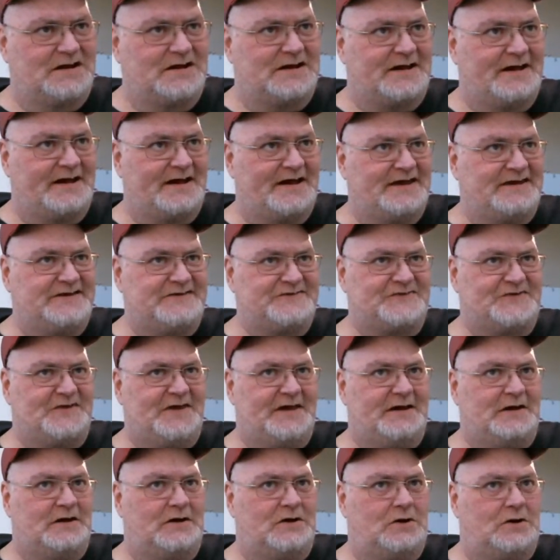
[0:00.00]
guys
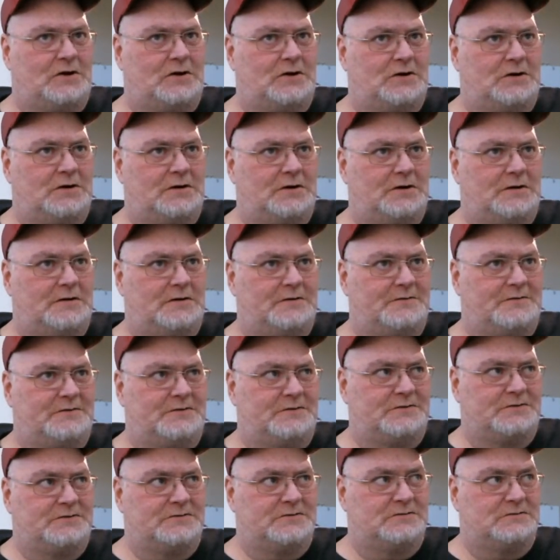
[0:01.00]
that
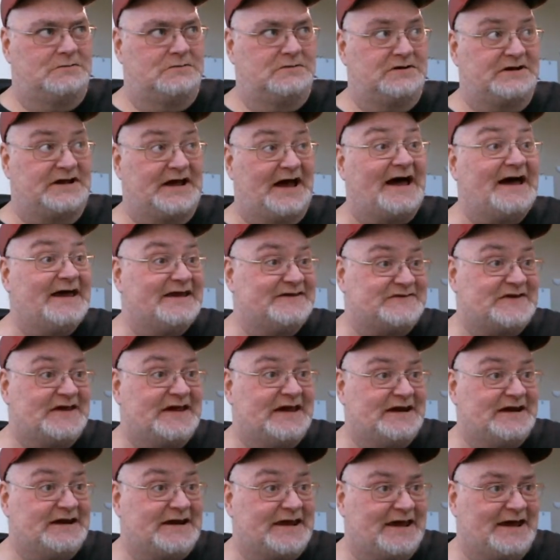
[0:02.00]
guys
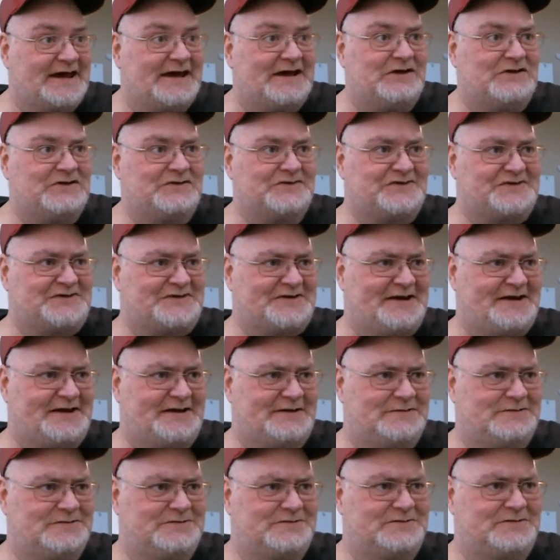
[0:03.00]
and gals
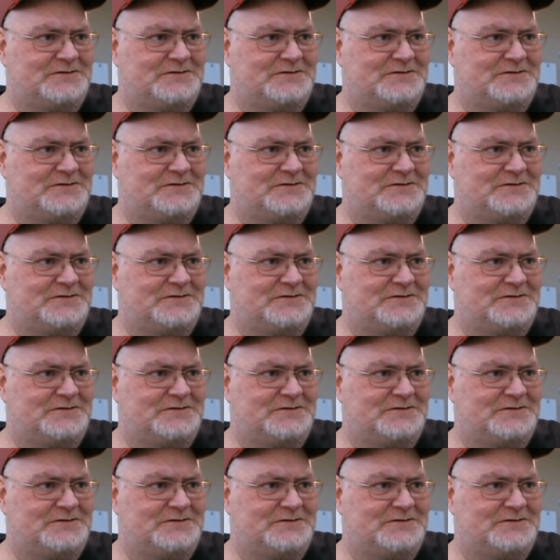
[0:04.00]
that